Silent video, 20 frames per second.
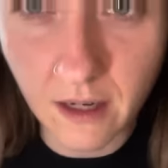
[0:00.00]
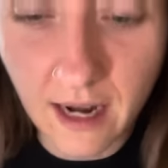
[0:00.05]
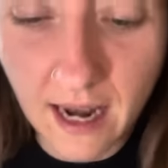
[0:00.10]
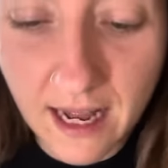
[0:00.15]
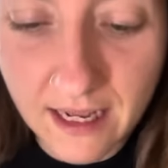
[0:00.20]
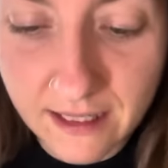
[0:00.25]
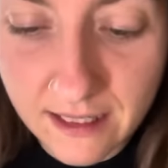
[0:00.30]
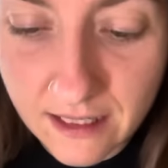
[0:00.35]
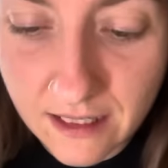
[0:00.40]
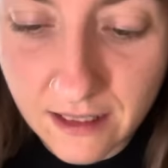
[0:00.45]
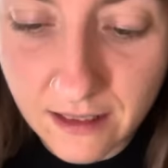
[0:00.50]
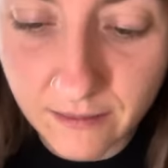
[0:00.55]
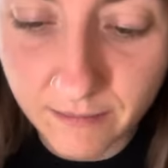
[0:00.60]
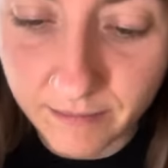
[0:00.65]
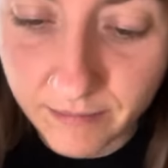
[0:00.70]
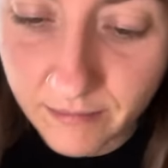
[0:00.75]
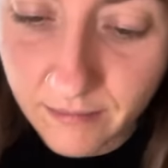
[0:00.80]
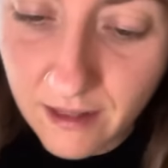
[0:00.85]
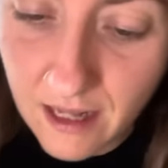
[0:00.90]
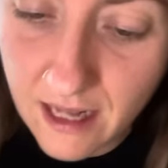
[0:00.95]
Let's,
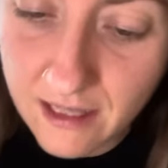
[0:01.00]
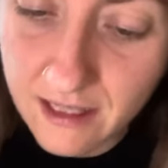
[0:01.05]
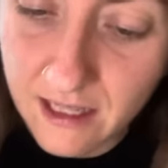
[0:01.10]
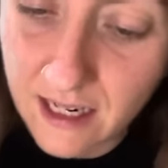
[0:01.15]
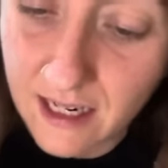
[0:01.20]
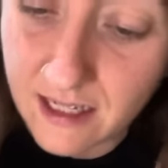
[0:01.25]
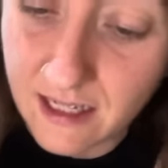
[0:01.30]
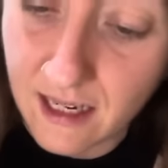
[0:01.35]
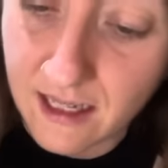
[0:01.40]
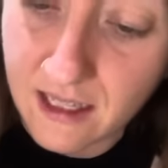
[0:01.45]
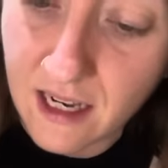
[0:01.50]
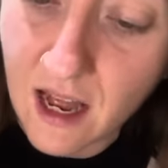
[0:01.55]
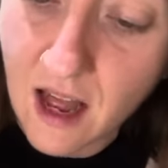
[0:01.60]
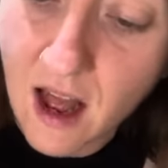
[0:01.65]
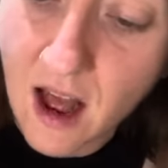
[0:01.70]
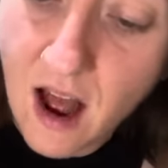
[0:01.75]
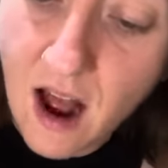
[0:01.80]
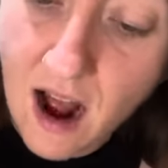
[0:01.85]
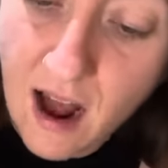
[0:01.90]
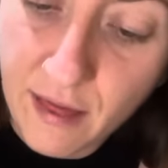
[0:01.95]
let's eat it.
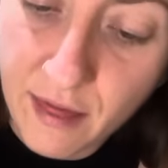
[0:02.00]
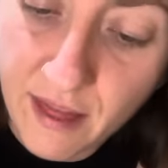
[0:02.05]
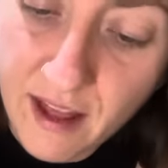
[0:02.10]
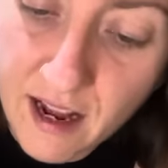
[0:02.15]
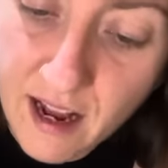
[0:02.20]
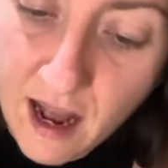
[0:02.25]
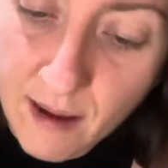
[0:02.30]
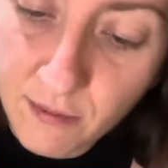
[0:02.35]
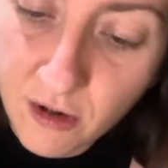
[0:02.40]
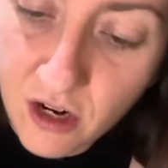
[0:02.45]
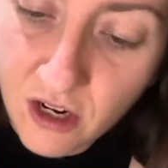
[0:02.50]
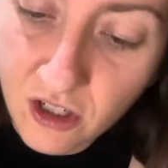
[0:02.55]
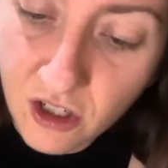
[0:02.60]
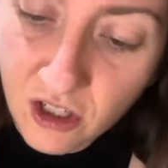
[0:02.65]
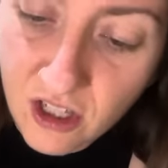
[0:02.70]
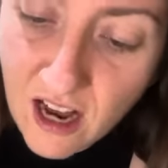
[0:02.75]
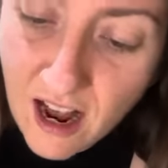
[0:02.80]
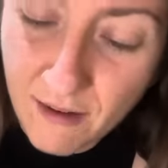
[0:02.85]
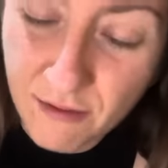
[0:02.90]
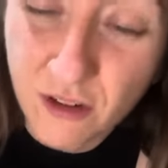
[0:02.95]
I think I'm gonna
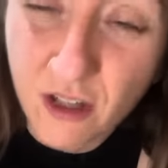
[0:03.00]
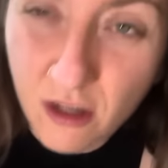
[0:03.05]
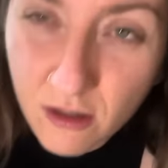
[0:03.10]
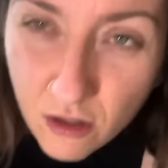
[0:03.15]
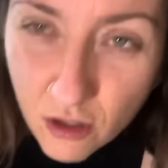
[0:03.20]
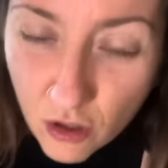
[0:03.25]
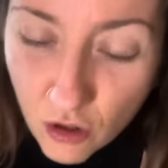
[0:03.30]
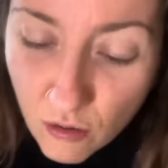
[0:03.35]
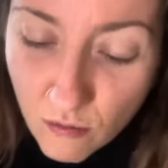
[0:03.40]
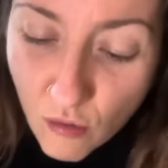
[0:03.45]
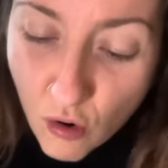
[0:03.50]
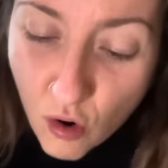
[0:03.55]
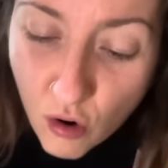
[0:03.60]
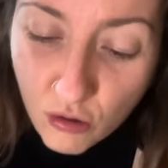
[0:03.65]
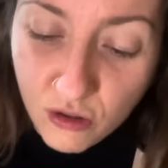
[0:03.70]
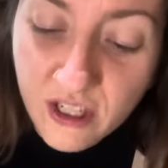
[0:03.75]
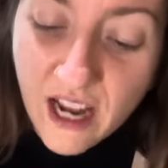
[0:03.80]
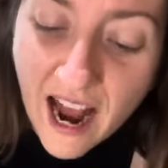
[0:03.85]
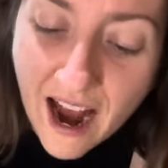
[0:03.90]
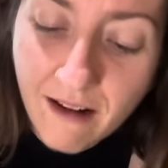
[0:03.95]
just have to do
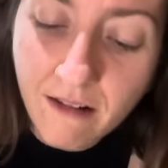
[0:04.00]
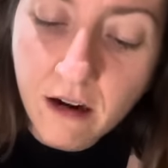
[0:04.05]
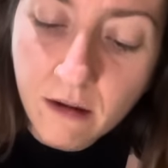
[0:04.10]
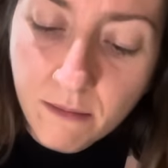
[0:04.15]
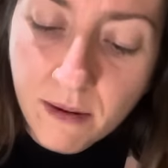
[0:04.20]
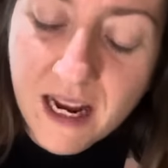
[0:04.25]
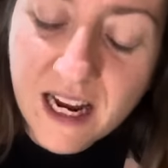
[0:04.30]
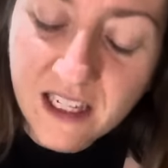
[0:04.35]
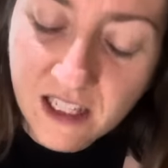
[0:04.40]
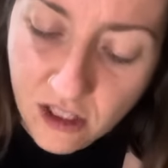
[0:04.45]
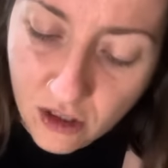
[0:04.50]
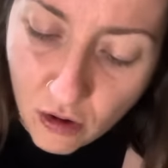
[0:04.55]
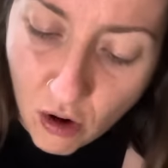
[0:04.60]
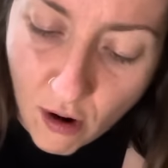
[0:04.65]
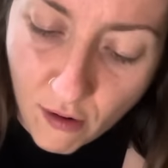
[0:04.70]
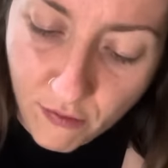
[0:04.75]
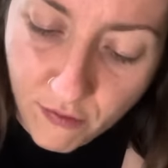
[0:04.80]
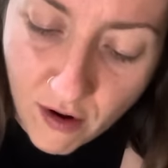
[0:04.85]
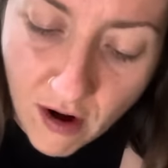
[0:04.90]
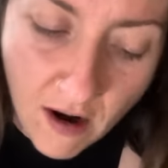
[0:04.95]
more tearing pieces
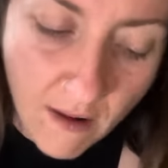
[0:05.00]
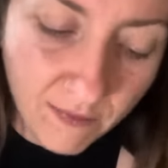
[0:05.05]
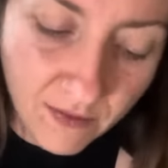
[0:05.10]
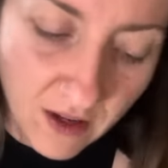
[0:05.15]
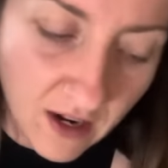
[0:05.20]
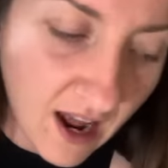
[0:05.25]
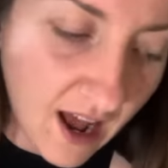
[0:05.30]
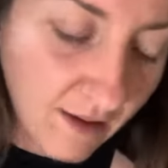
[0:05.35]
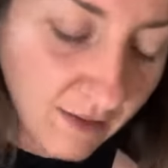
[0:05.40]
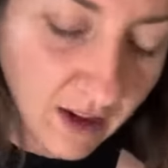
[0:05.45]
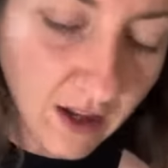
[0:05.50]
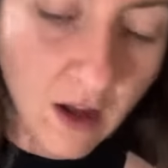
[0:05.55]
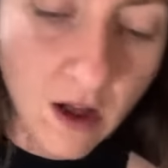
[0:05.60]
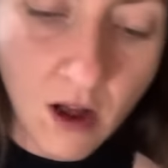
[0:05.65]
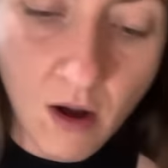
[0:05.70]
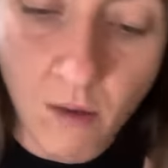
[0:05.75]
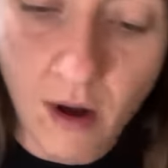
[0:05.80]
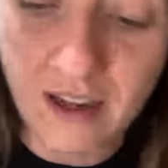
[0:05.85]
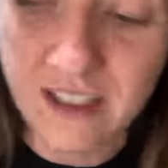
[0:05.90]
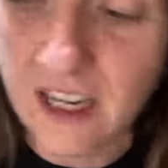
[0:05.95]
off than having,
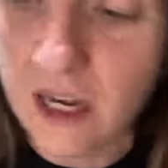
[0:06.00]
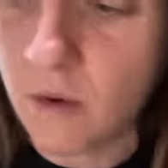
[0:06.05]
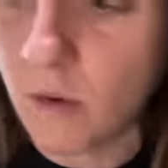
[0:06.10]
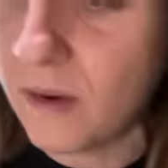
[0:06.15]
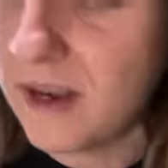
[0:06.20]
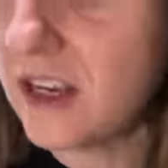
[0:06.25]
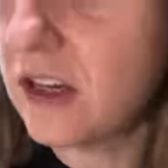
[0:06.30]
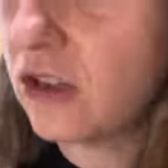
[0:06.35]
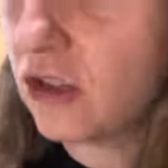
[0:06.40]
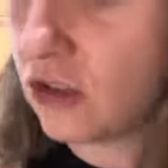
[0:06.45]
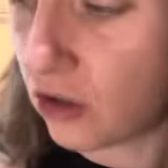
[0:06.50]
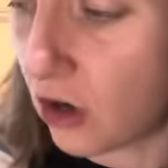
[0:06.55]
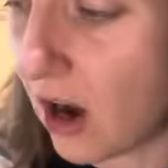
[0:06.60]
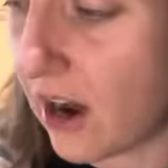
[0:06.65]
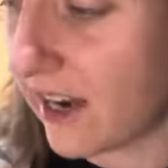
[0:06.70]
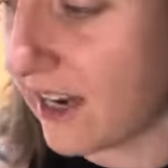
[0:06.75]
well, I tell you we could try